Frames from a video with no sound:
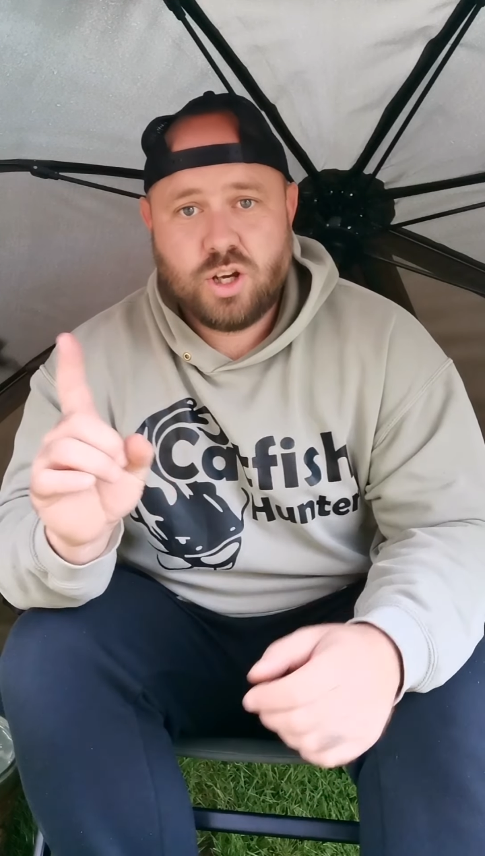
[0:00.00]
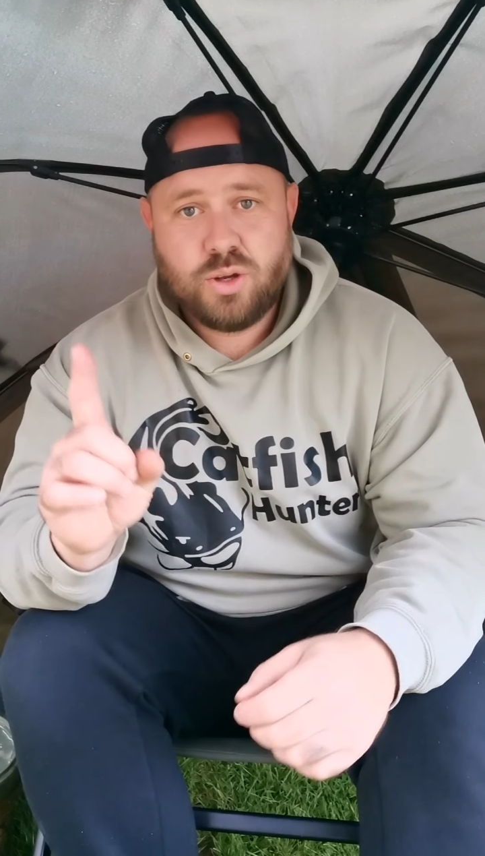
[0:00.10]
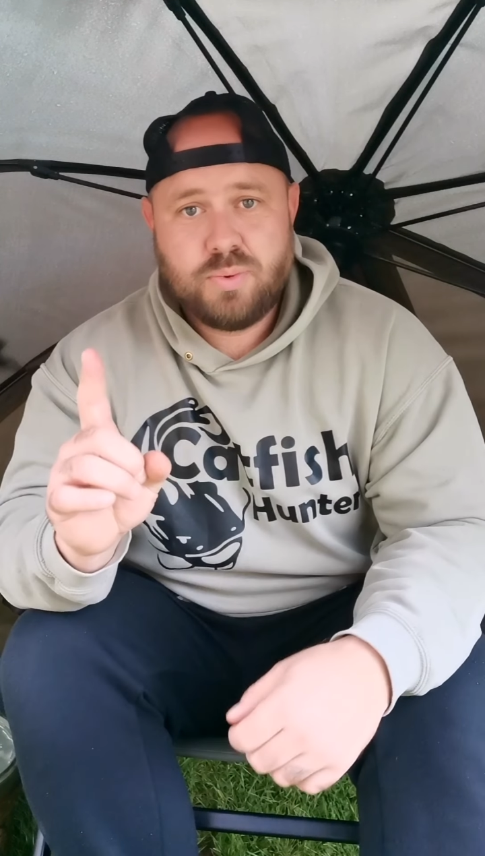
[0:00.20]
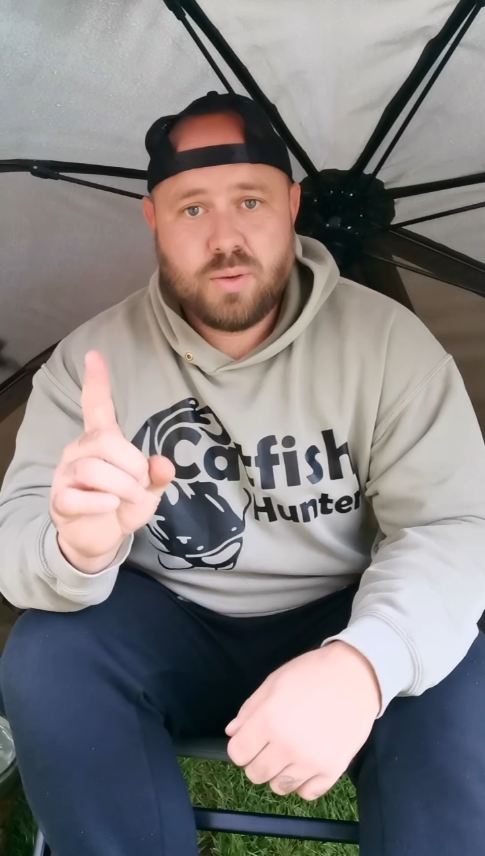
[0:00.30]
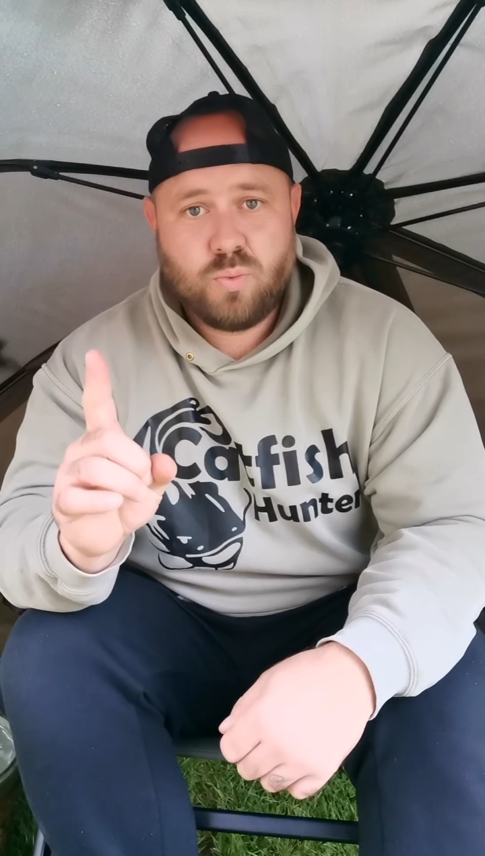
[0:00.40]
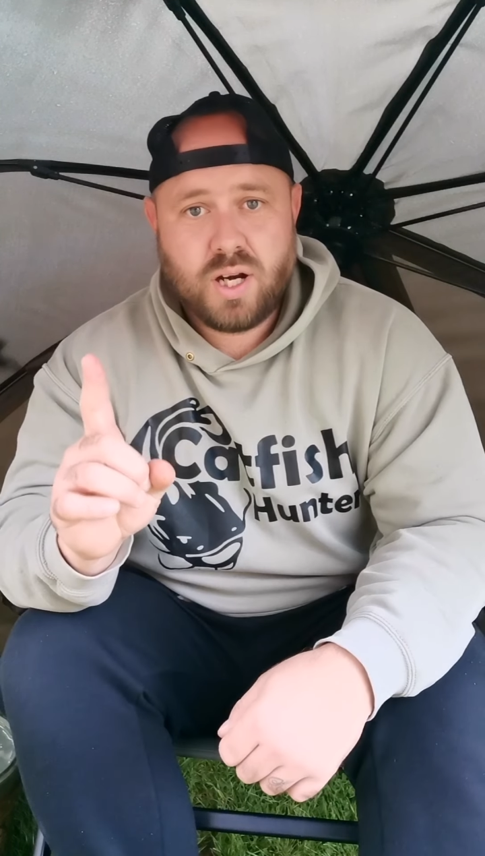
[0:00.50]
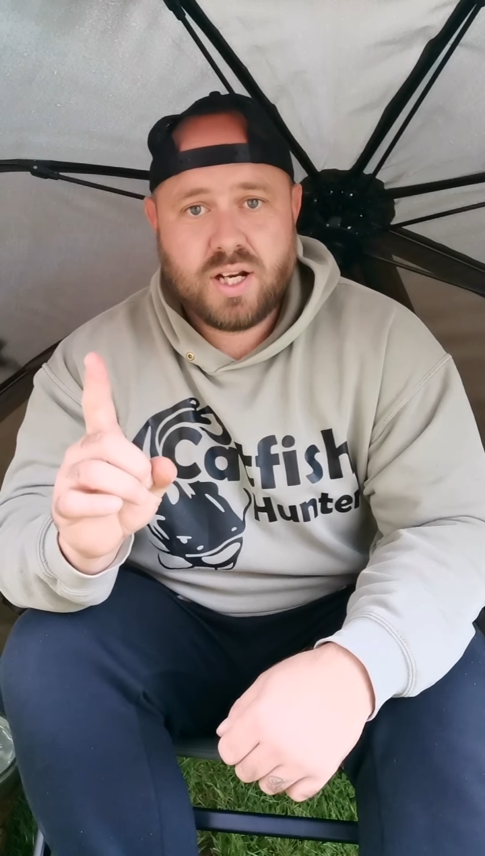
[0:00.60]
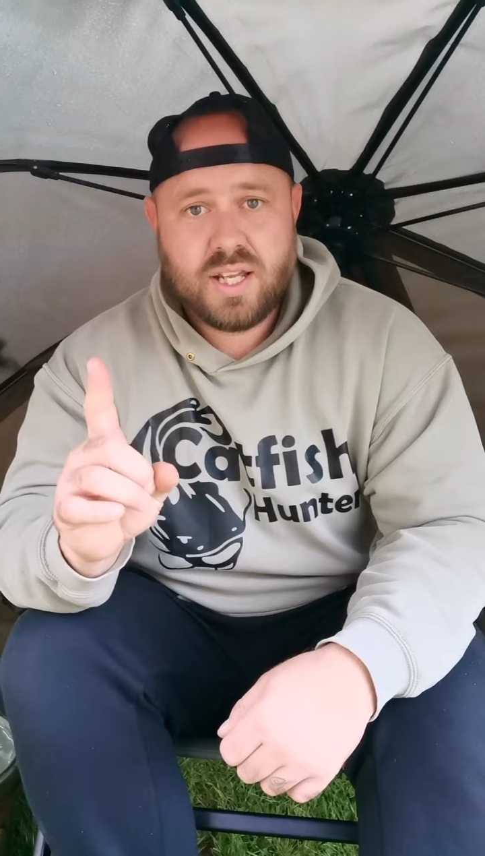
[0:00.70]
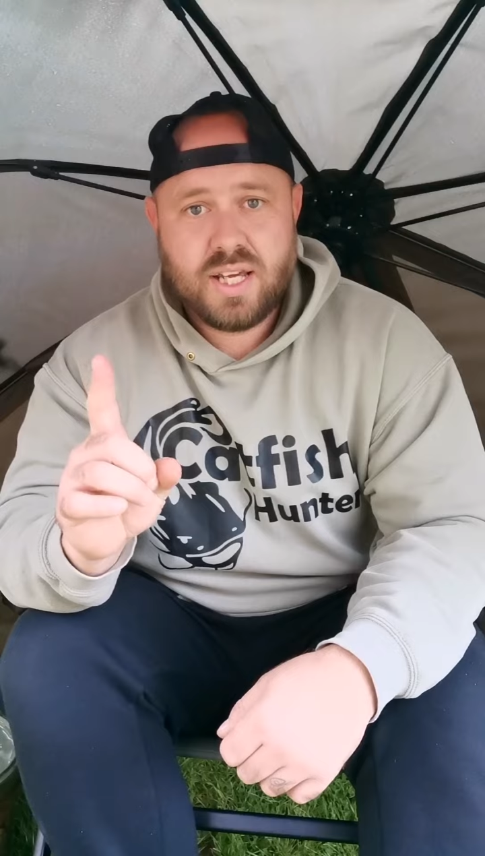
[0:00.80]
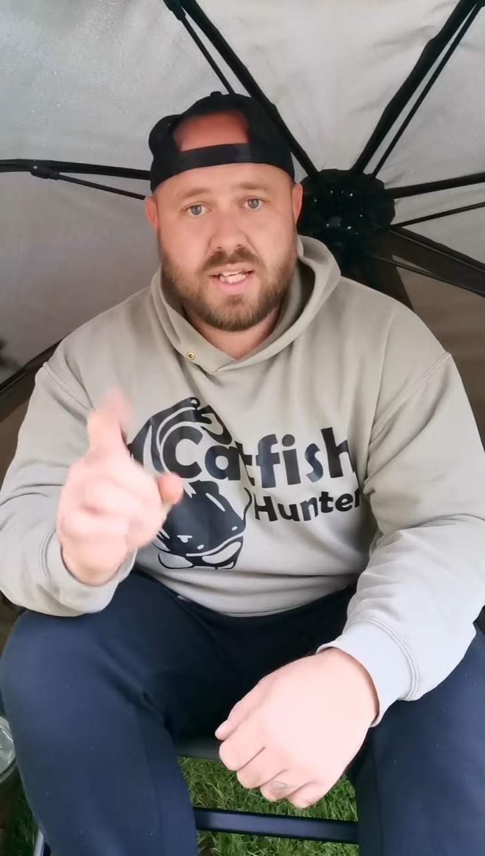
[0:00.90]
loop in one
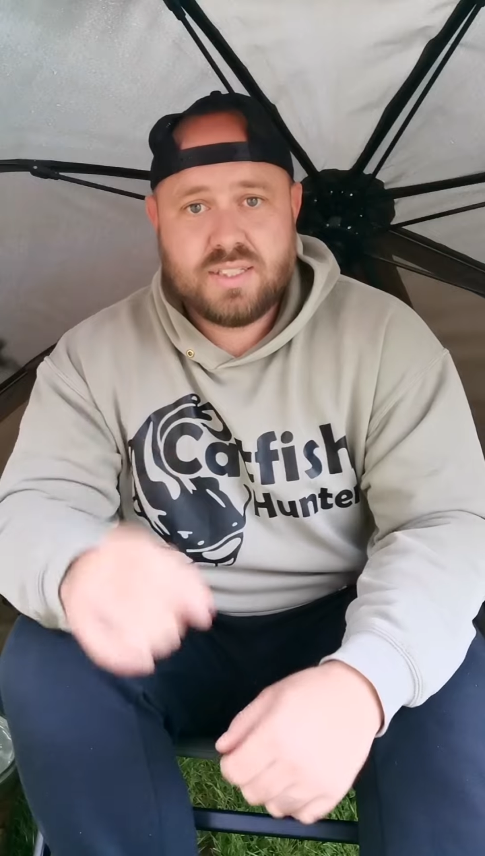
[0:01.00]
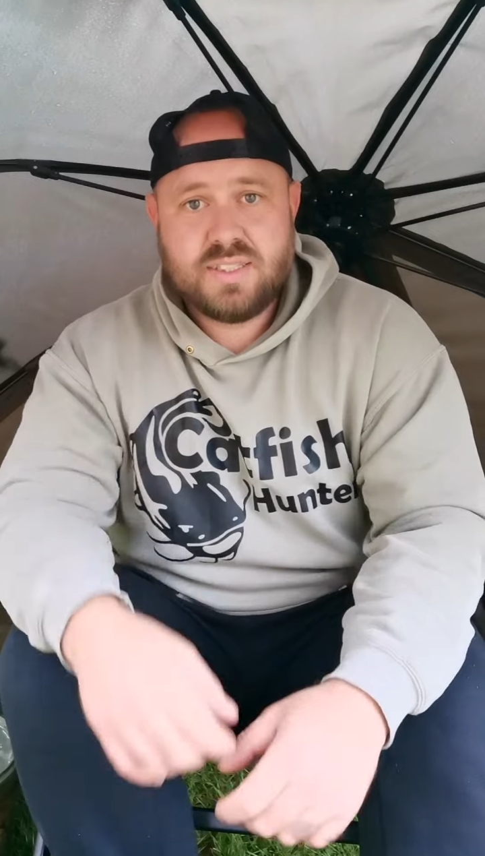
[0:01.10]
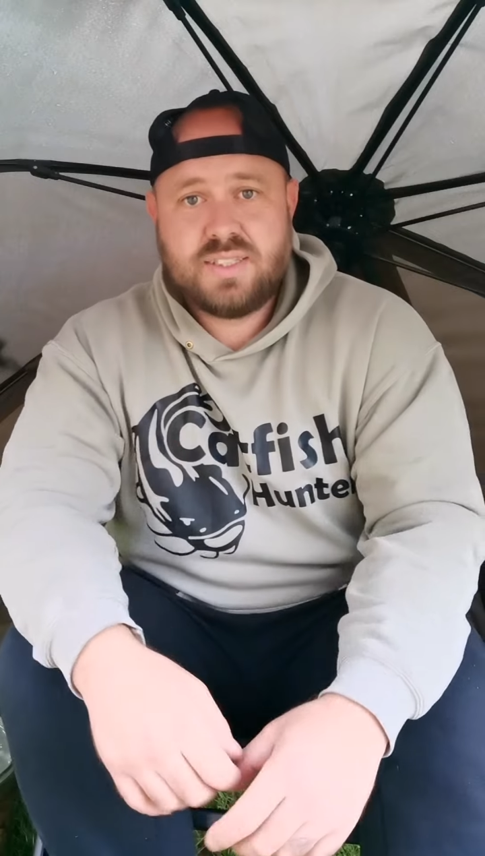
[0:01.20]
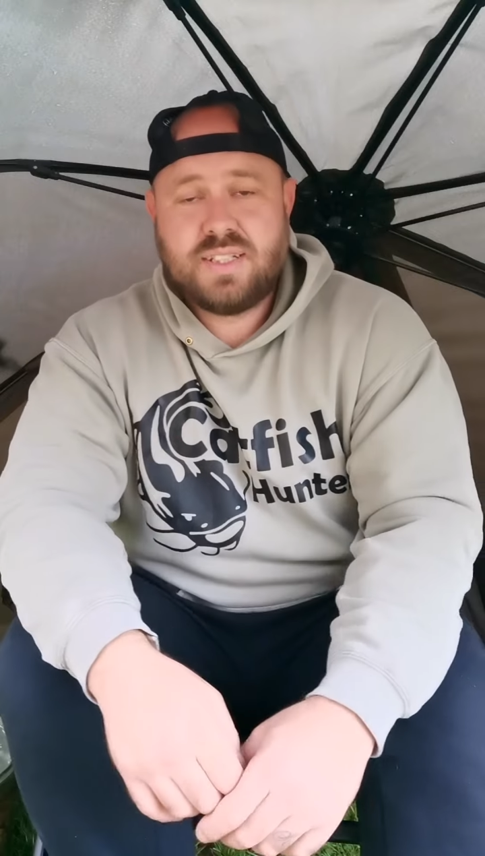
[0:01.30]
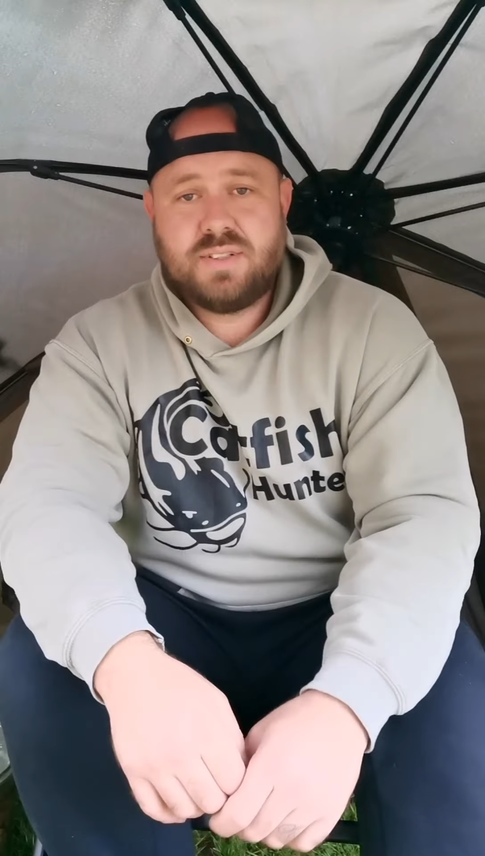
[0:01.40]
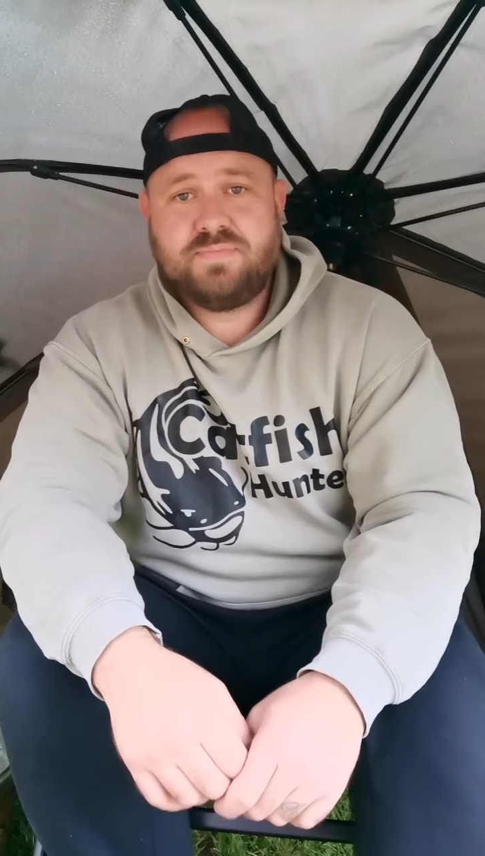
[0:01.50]
of the ends.